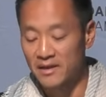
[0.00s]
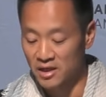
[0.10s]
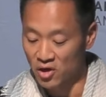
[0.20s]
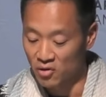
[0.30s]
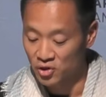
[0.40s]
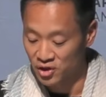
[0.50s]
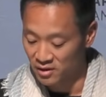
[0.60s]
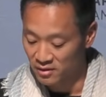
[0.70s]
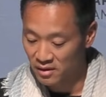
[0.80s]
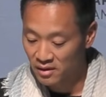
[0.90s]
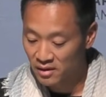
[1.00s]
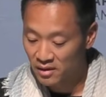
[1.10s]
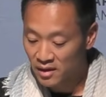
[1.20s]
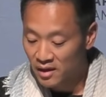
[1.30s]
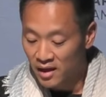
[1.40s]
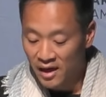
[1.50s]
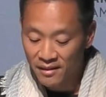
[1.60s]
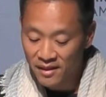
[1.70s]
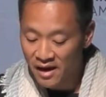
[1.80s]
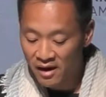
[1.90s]
the ocean. And
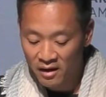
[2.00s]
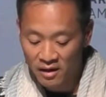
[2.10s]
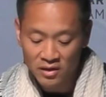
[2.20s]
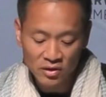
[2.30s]
there,